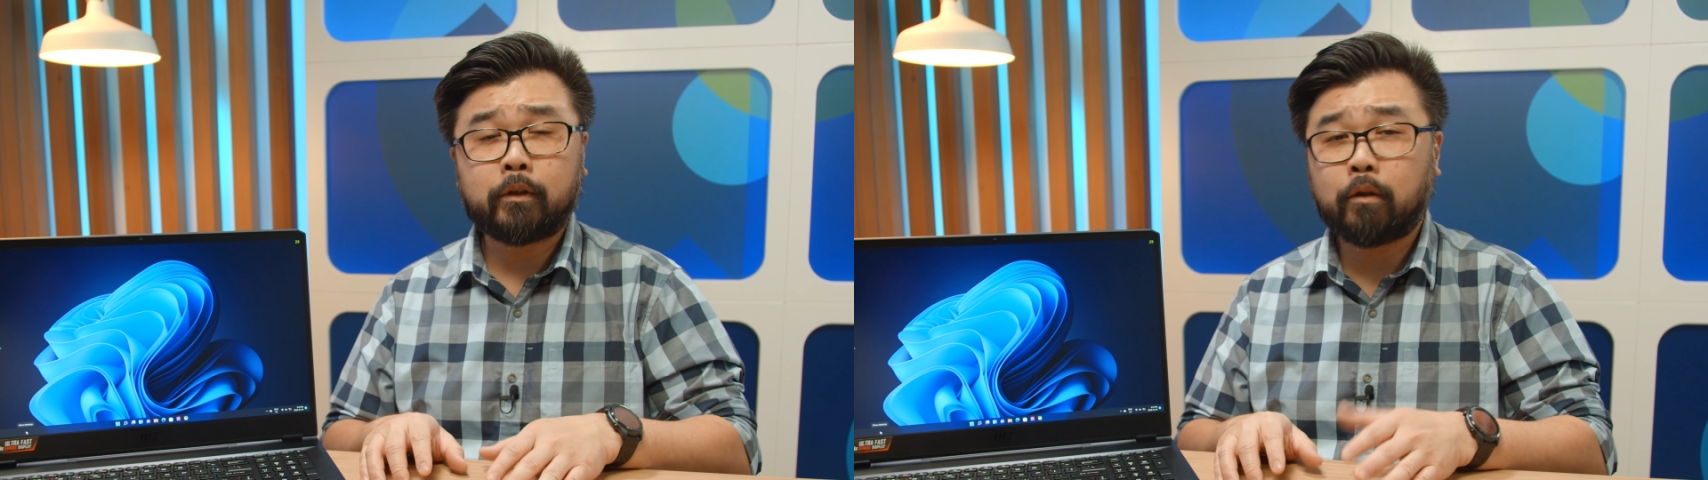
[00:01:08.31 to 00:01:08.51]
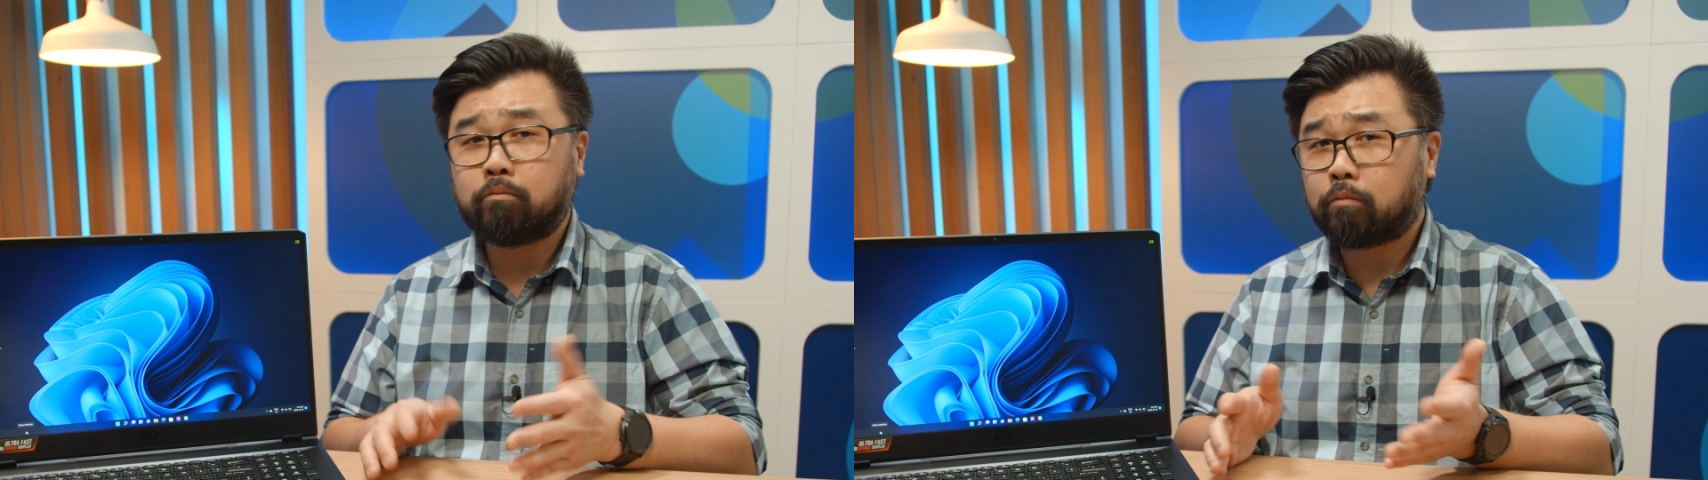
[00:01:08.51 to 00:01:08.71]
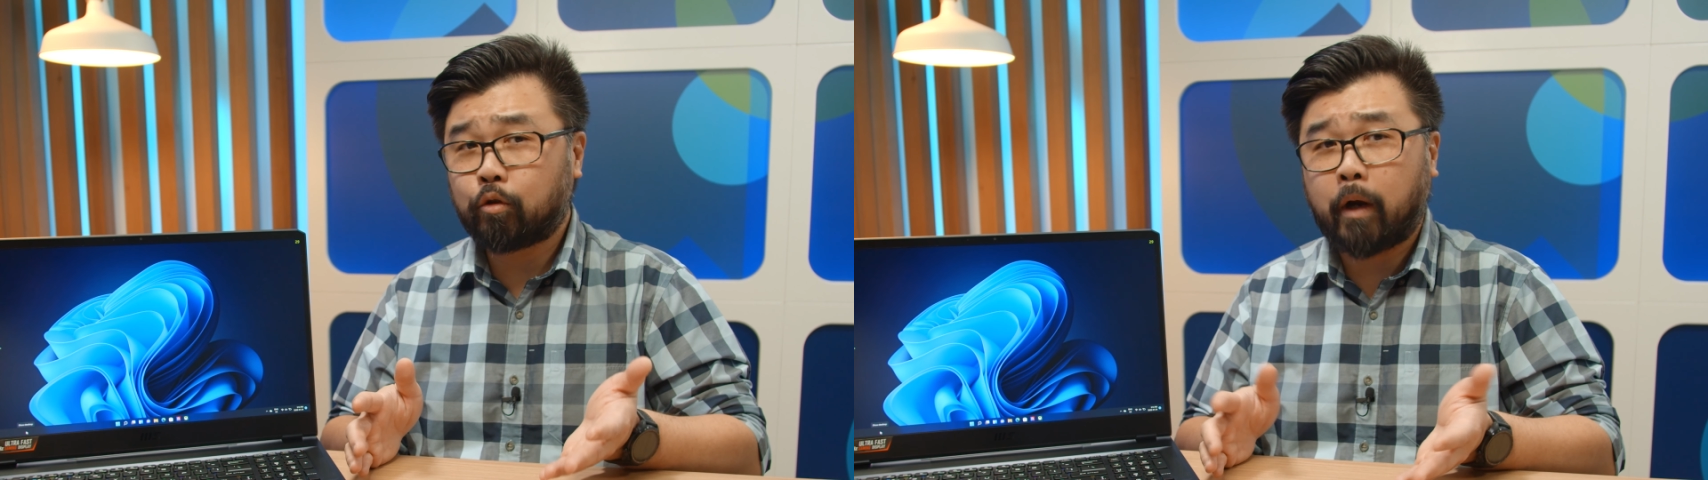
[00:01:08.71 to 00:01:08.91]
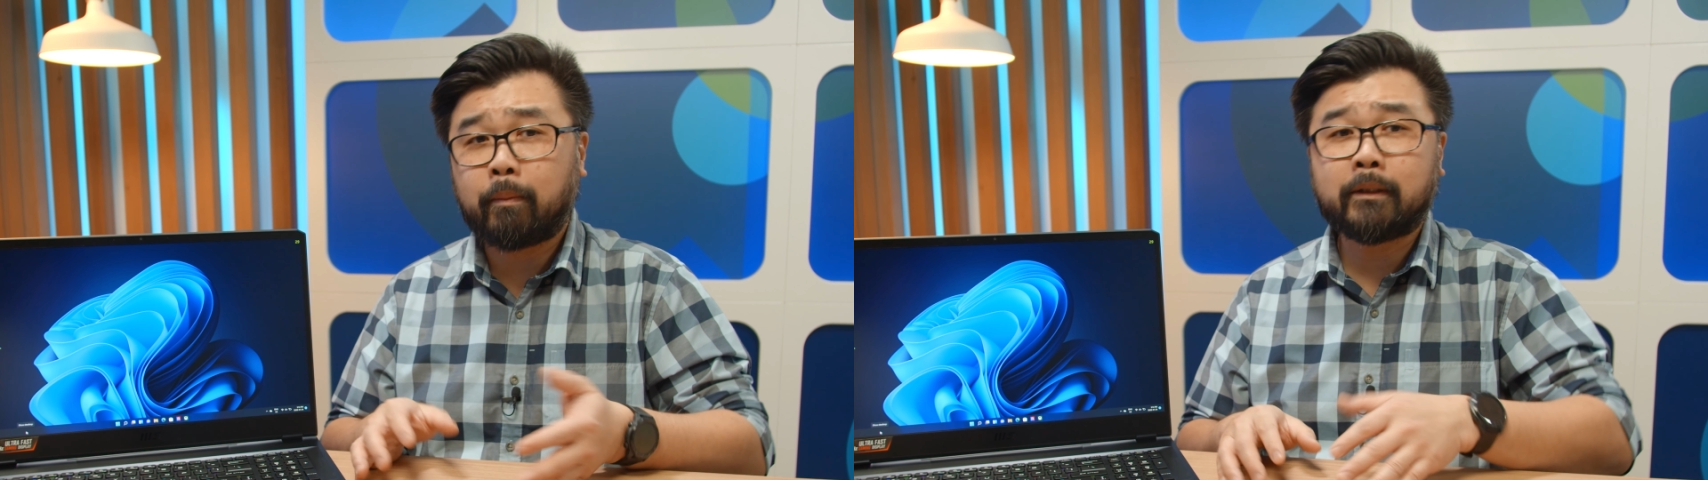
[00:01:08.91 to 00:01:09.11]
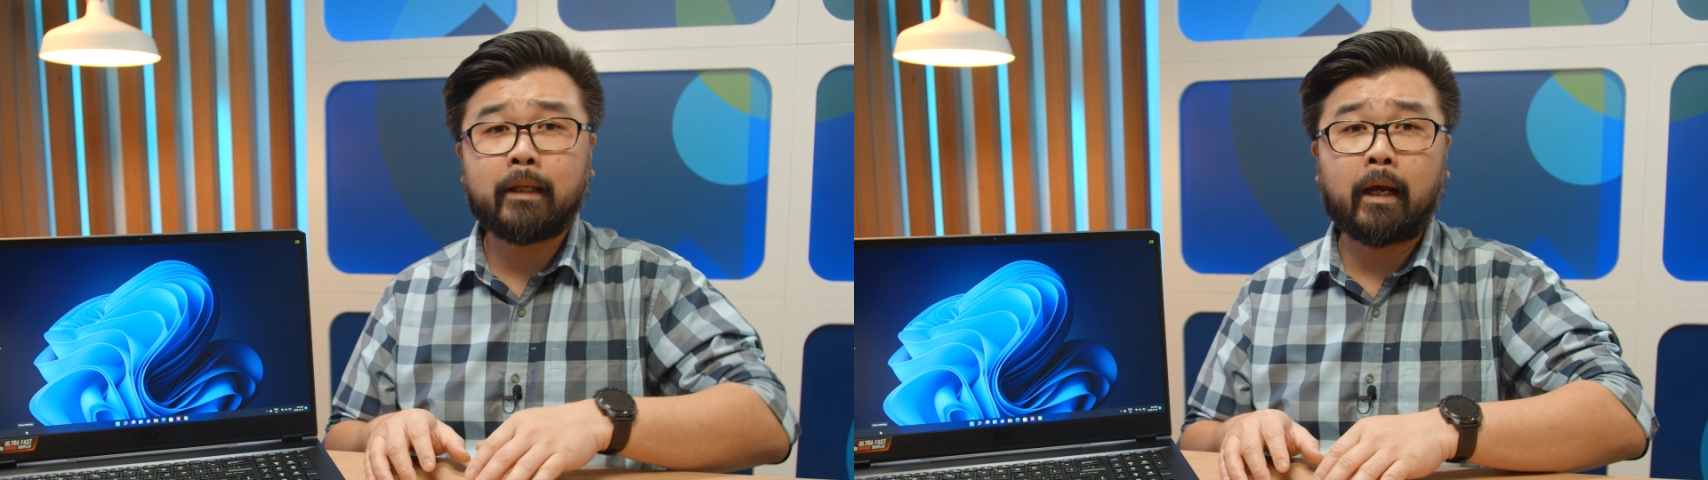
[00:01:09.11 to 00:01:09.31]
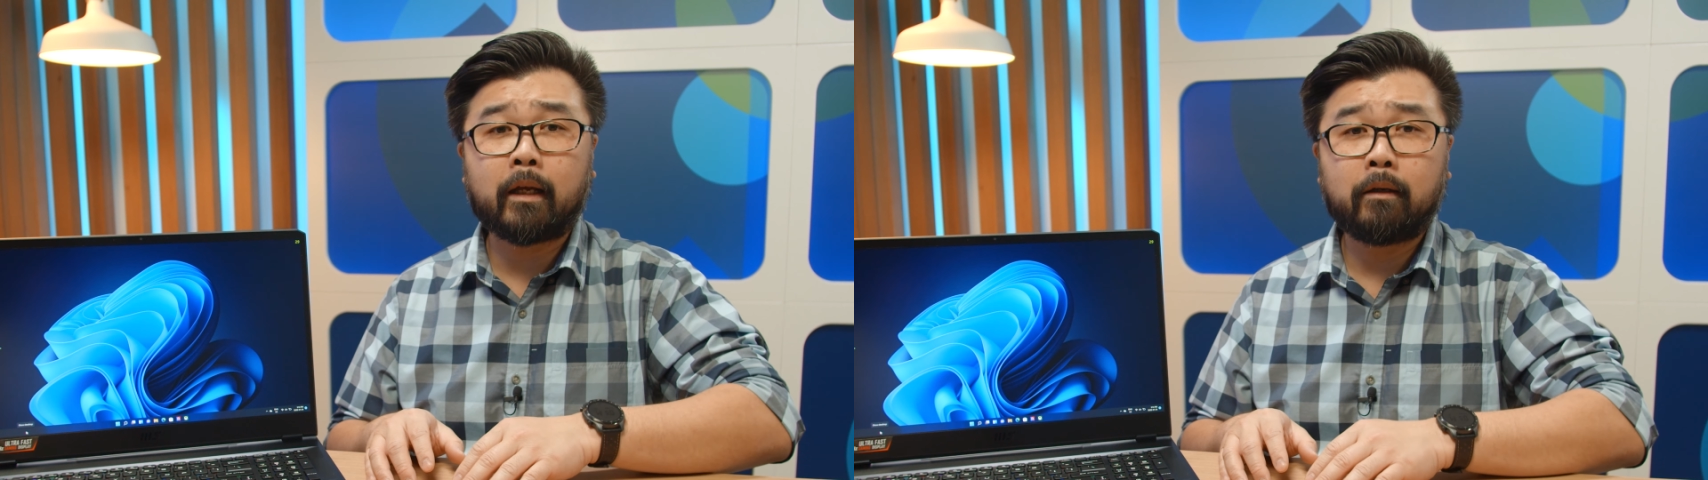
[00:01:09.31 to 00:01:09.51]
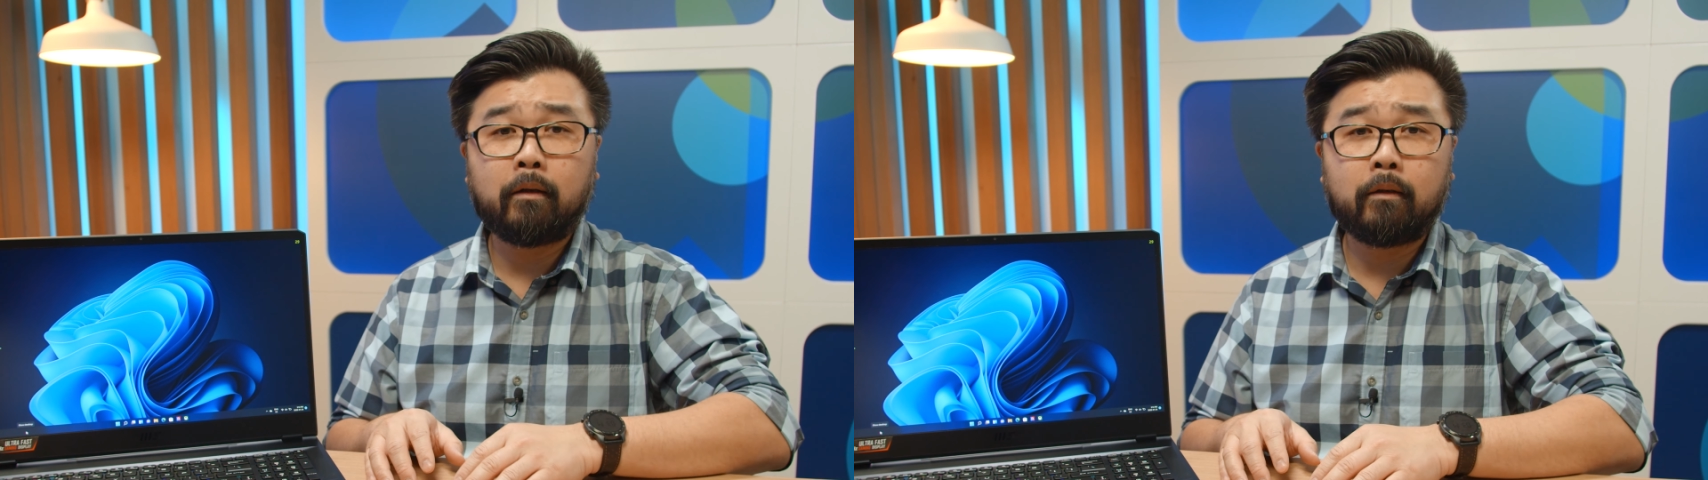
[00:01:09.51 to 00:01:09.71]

so grab a snack